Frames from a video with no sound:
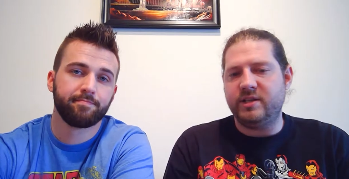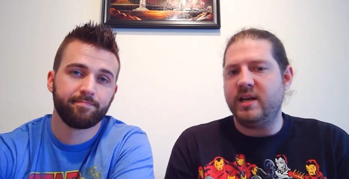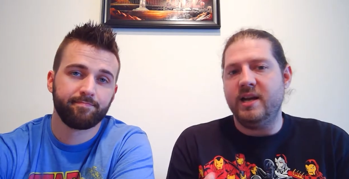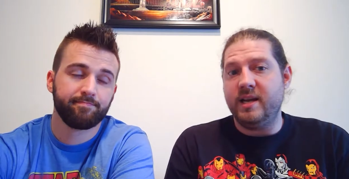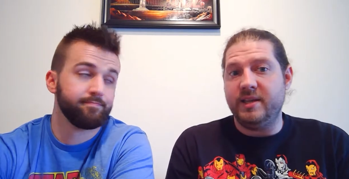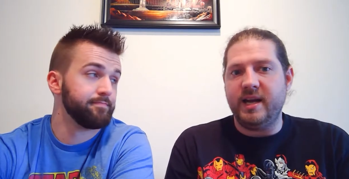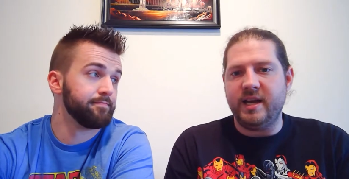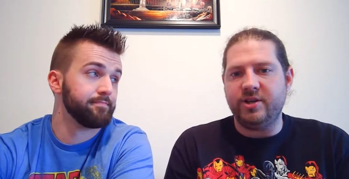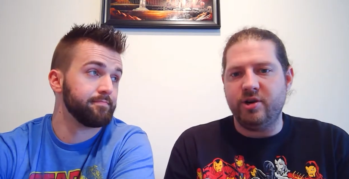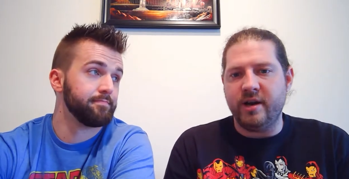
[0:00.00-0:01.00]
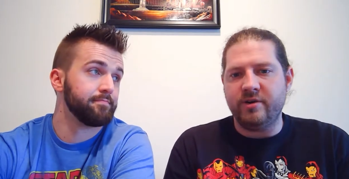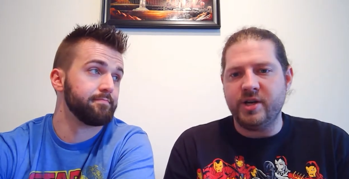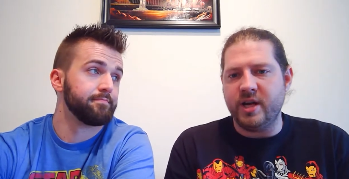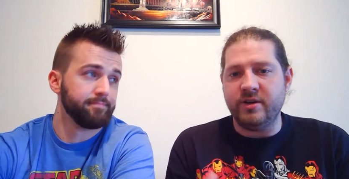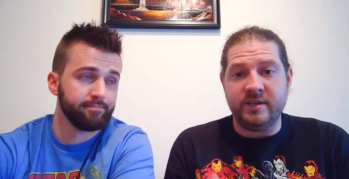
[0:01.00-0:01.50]
Speaker 1: like just to kind of get that extra
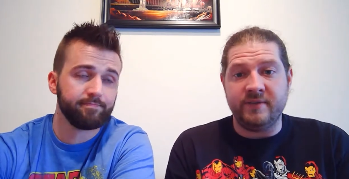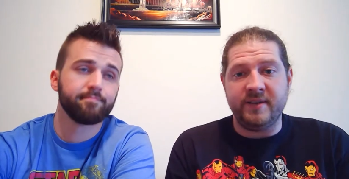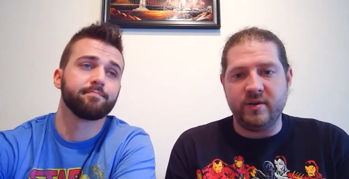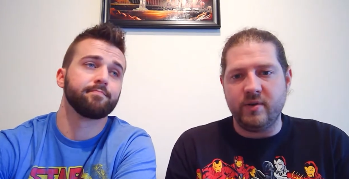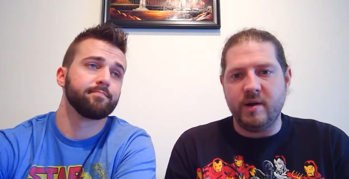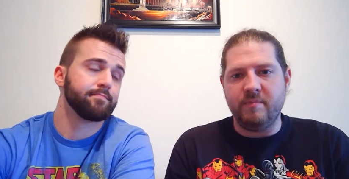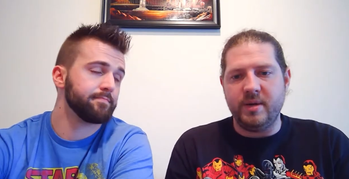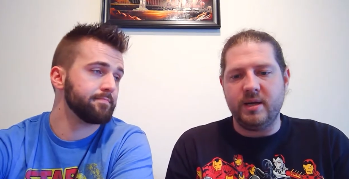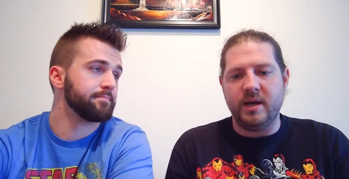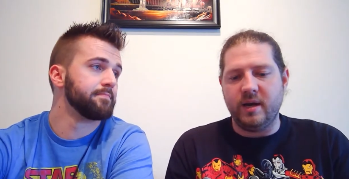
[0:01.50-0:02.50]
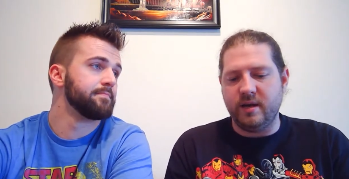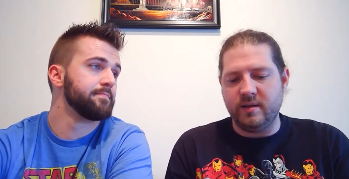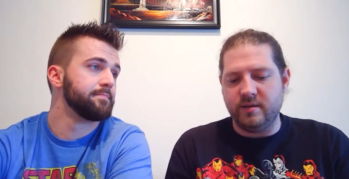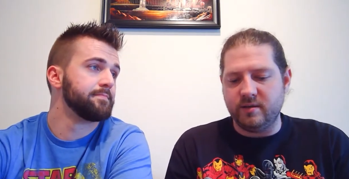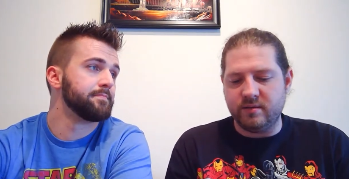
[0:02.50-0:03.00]
energy and just to fill you up,
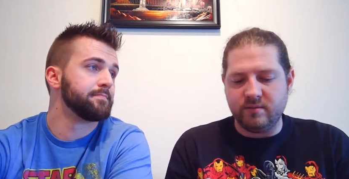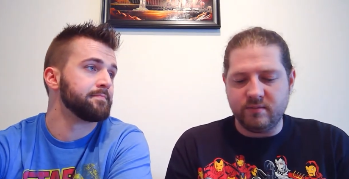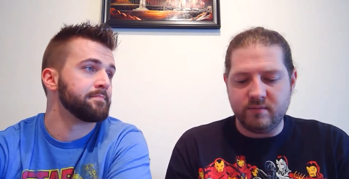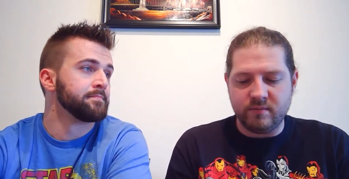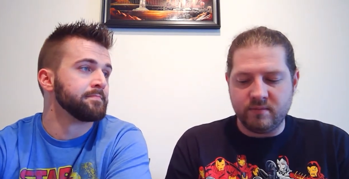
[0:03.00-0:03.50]
because